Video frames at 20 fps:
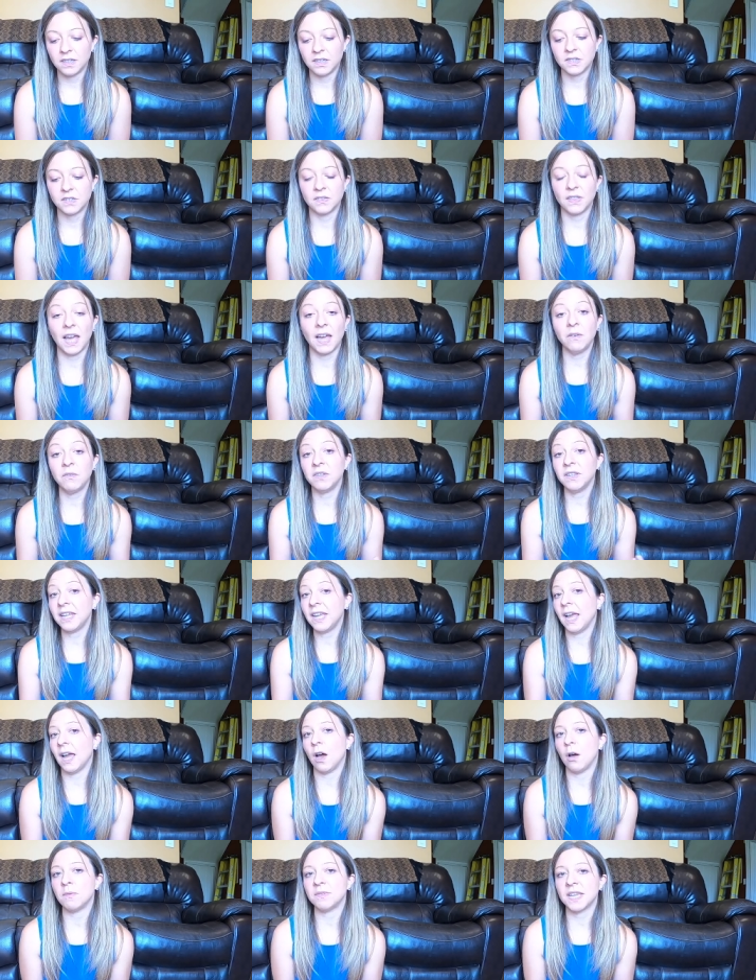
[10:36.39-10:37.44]
So that really
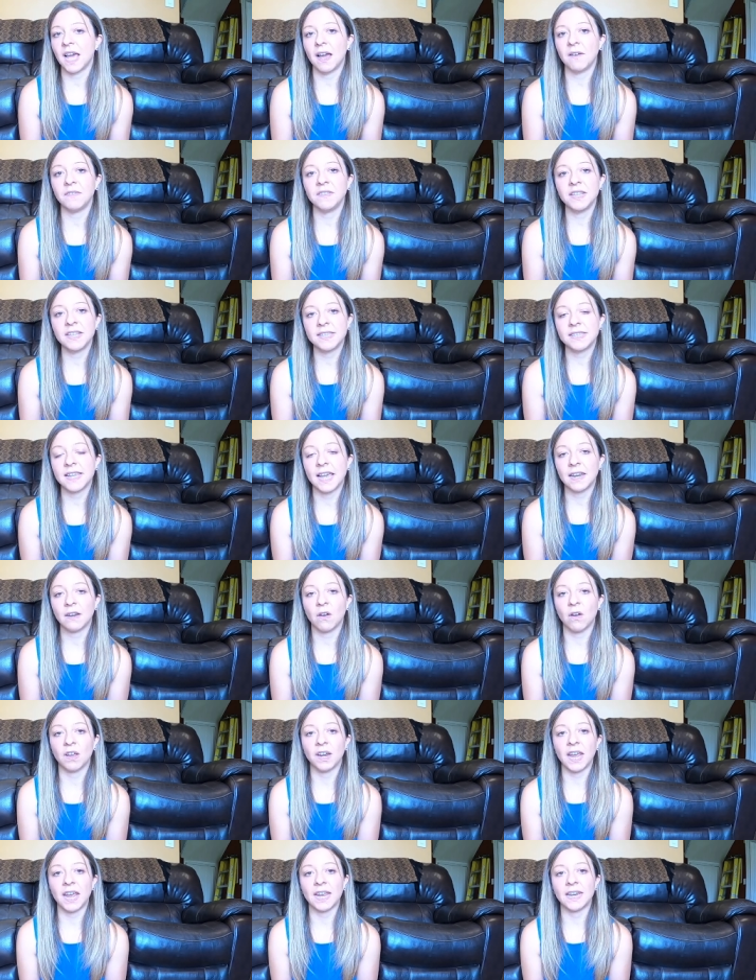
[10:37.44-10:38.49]
helps. Having the scent
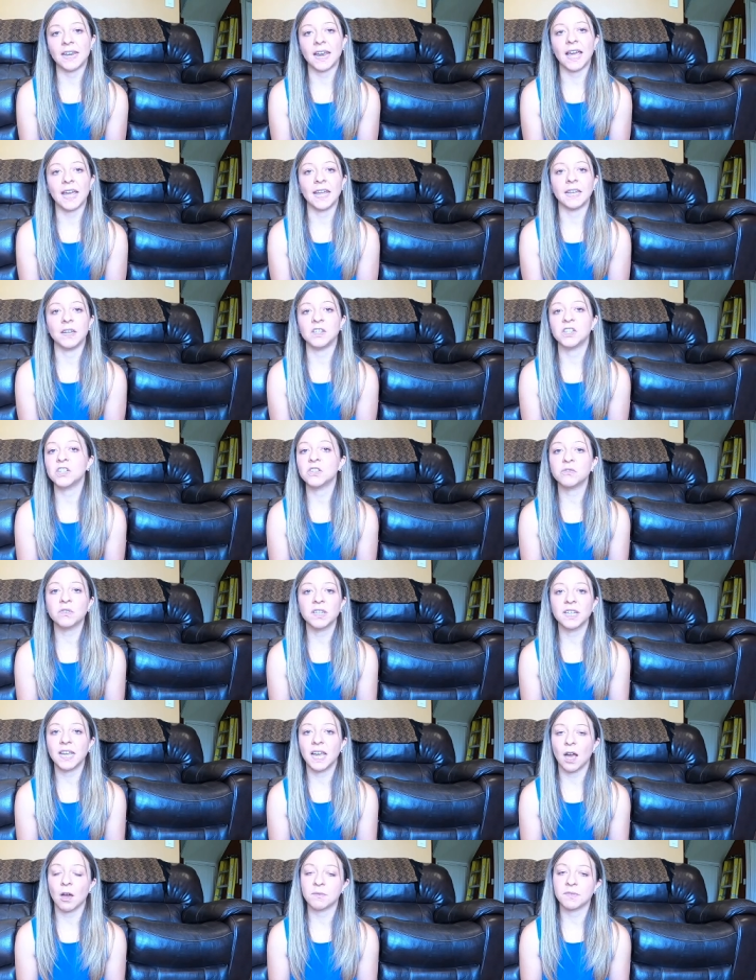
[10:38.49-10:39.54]
on it at night just
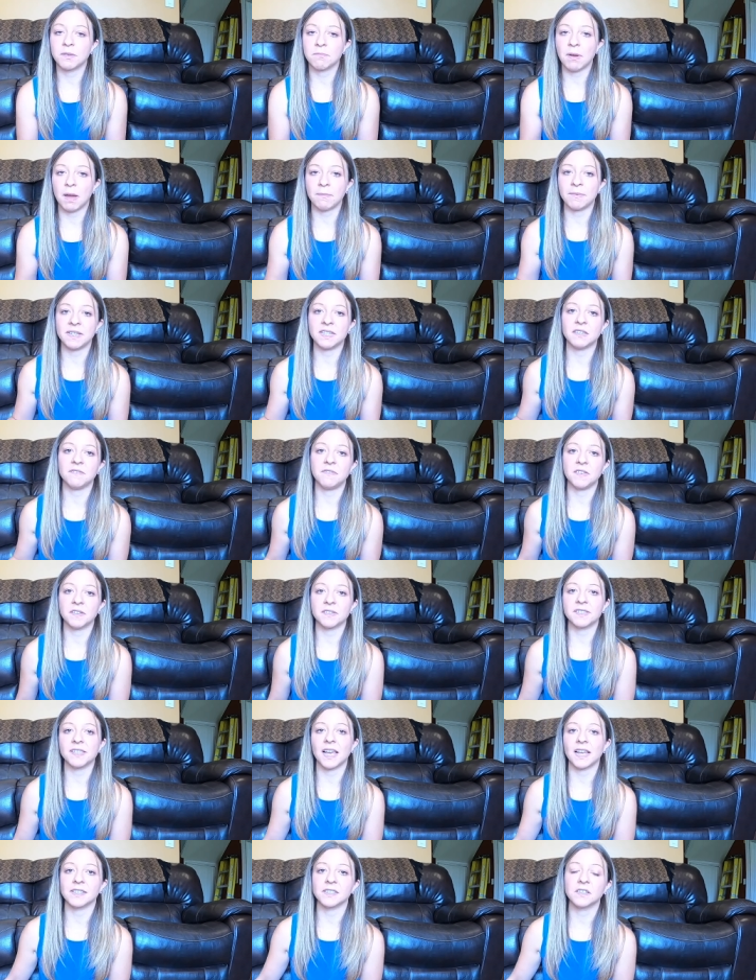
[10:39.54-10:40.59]
really helps the puppy to feel
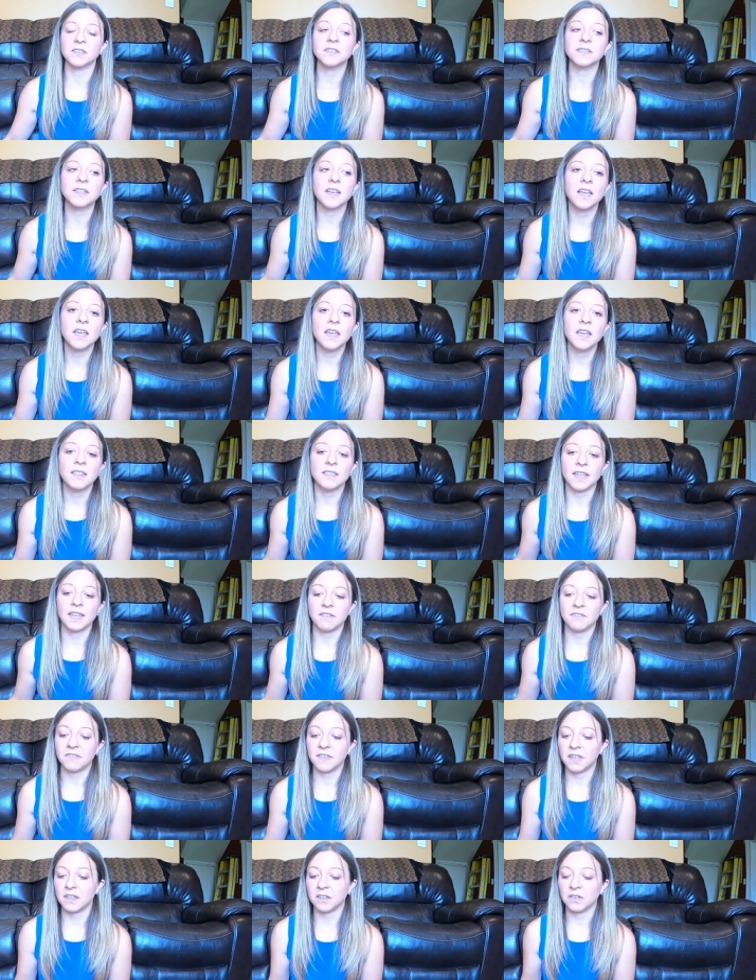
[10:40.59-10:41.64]
settled. They
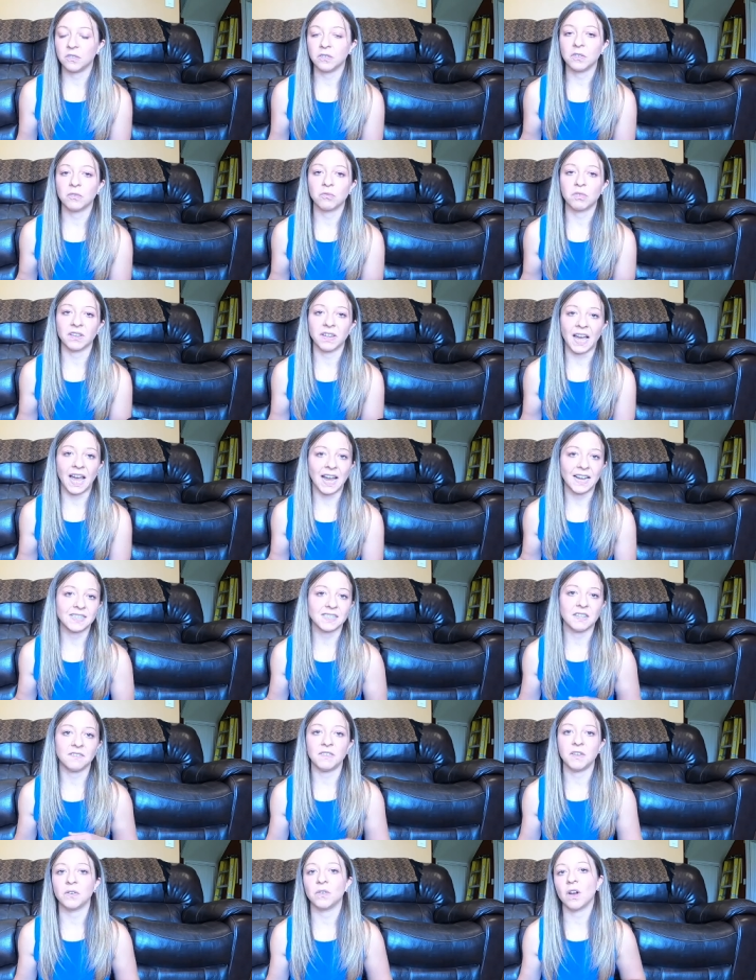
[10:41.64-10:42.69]
feel relaxed,
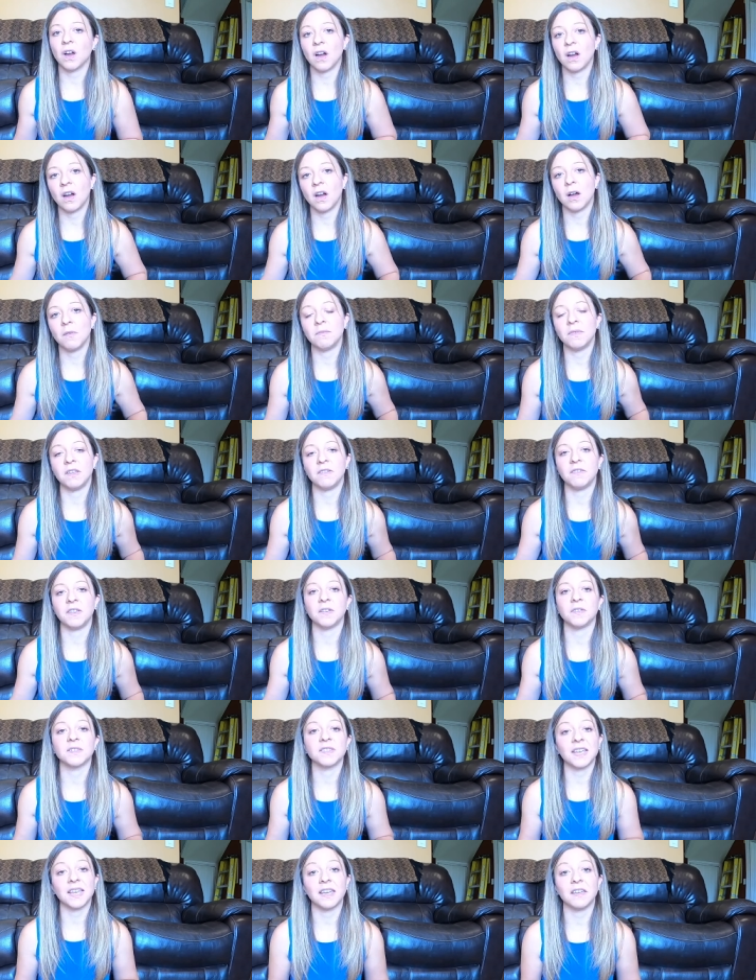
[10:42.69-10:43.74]
they feel calm, they
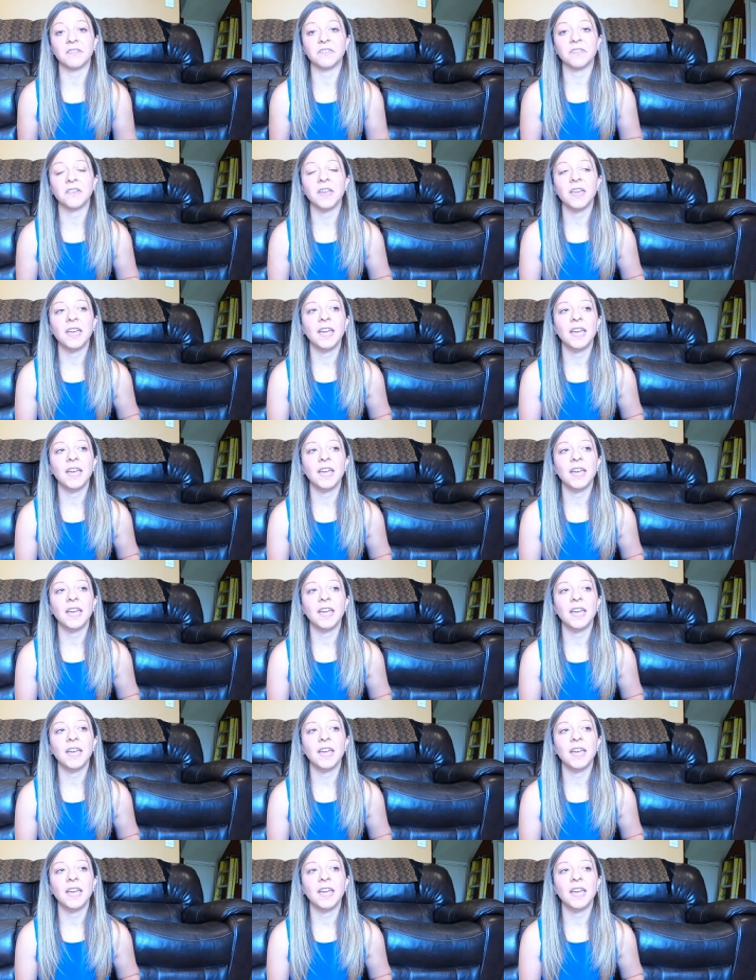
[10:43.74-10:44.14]
feel safe.